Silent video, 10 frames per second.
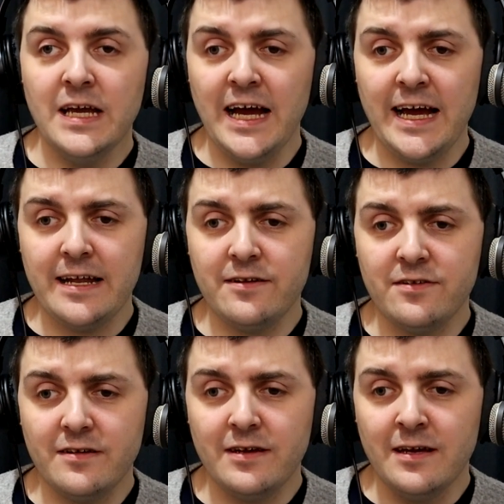
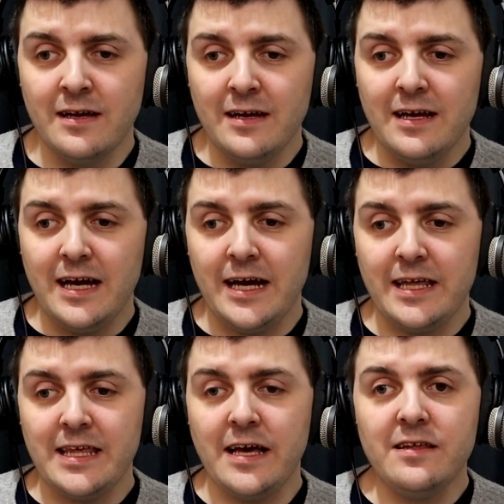And
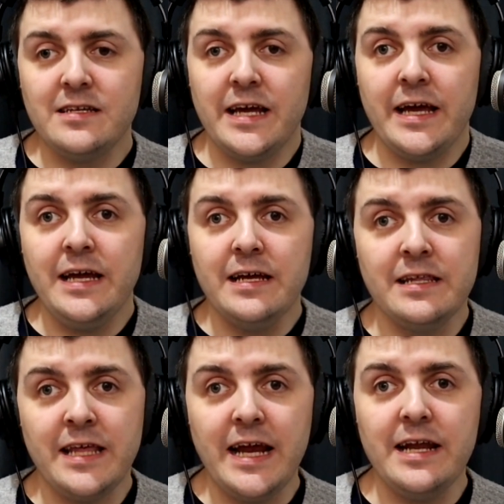the other day,
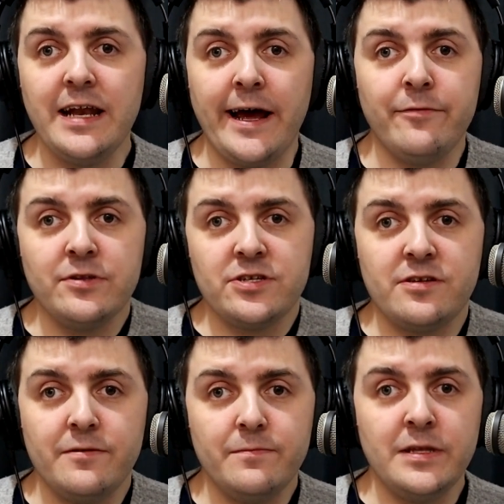they
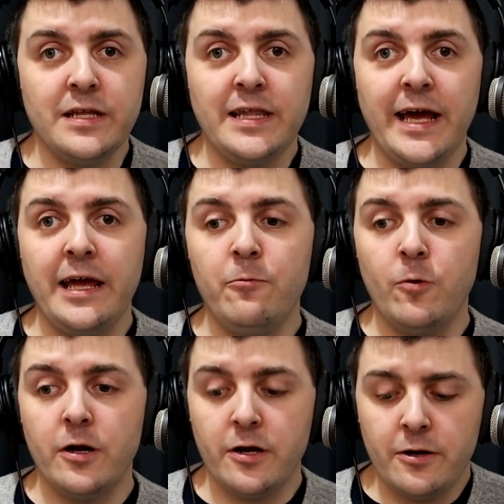announced that they
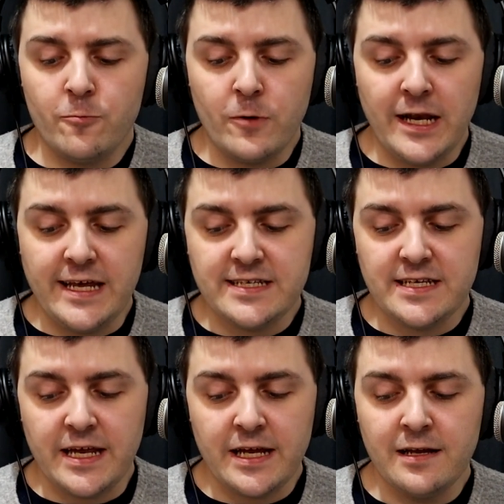were
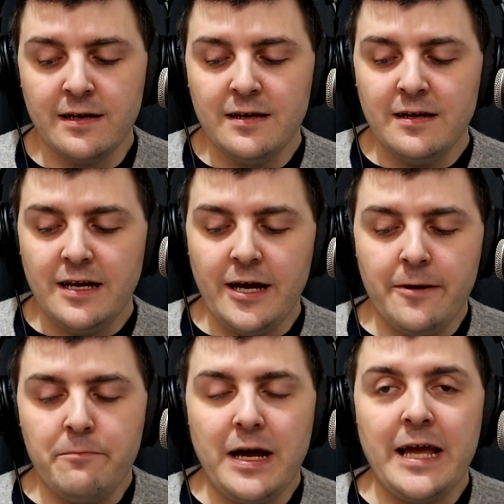releasing
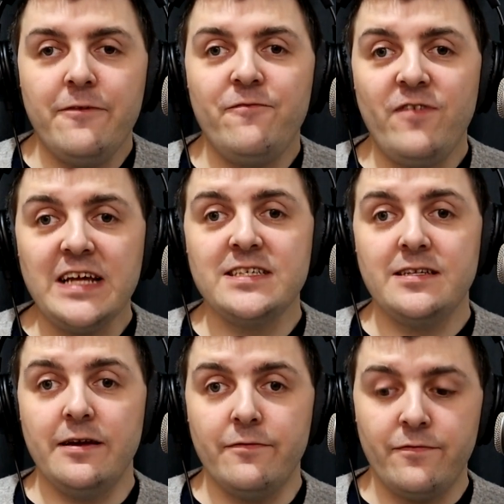a
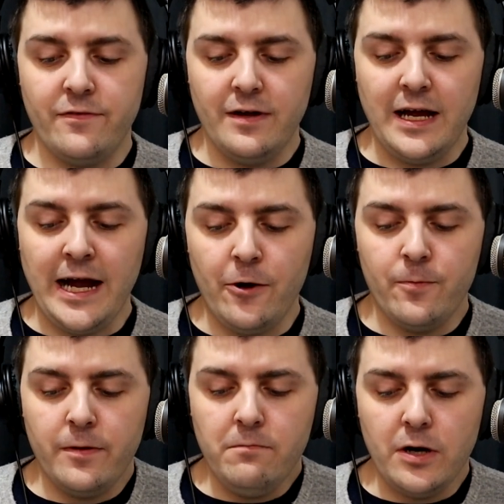festive
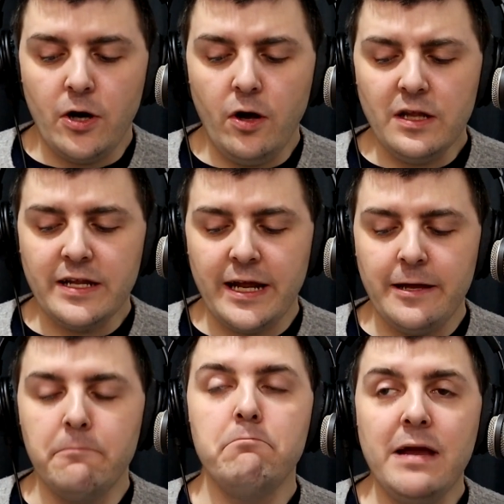album, a
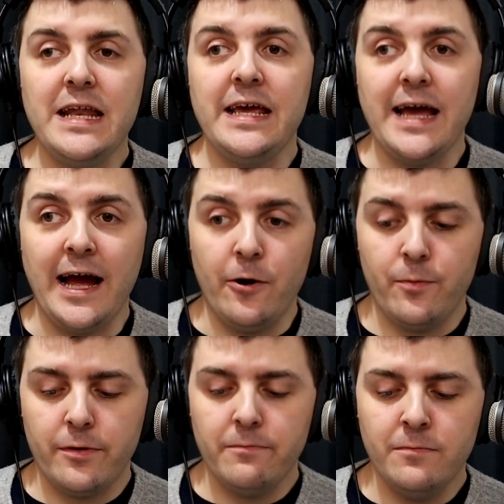holiday mini
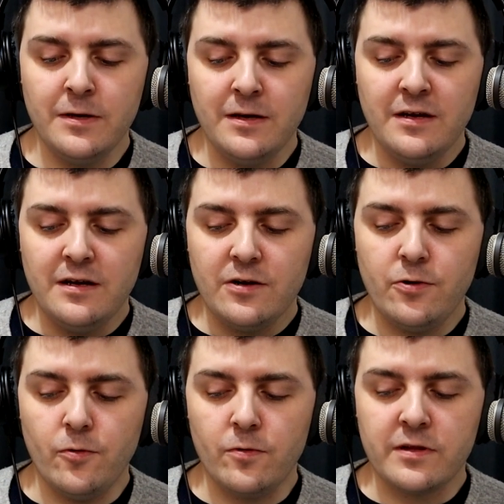album
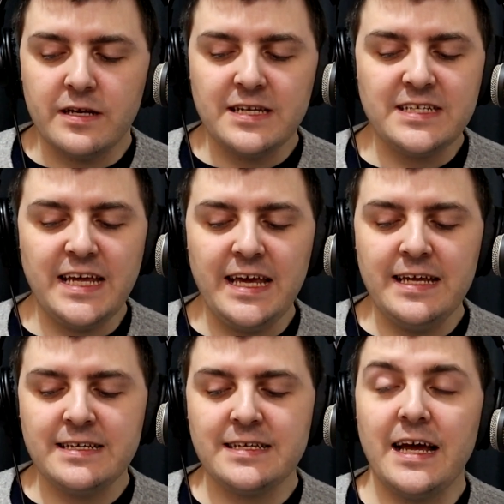called
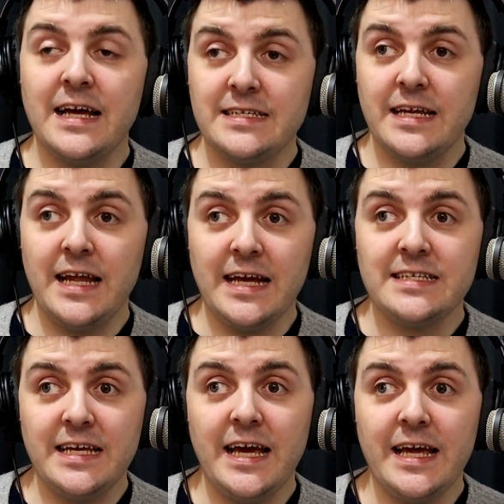Seize, as in
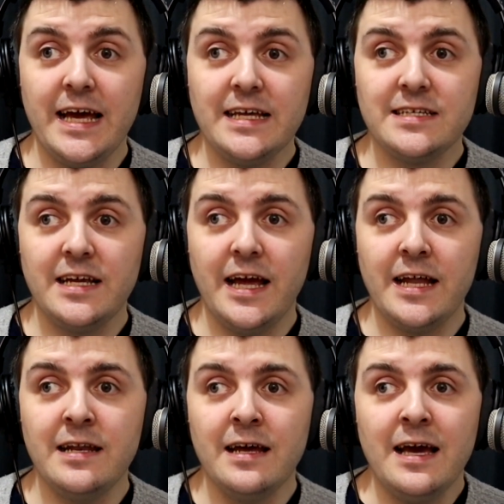SEAS
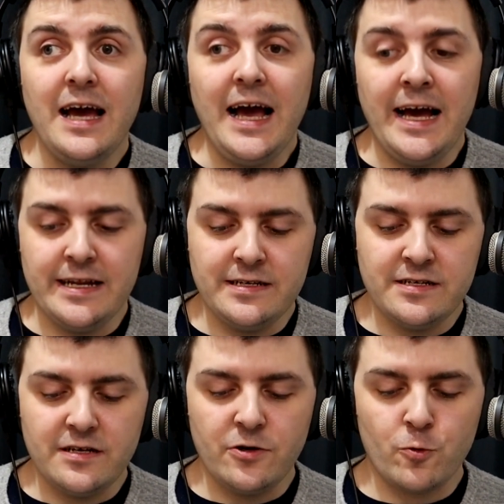again,
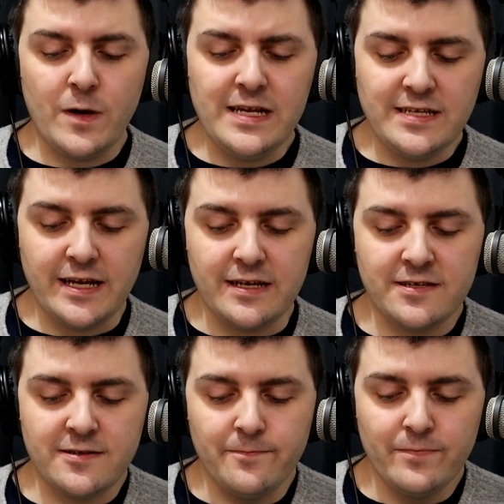and
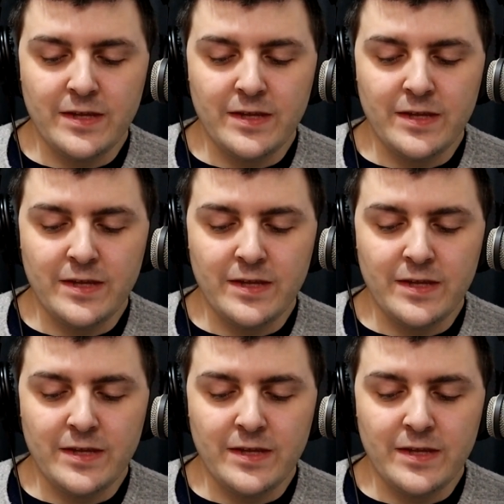Greetings.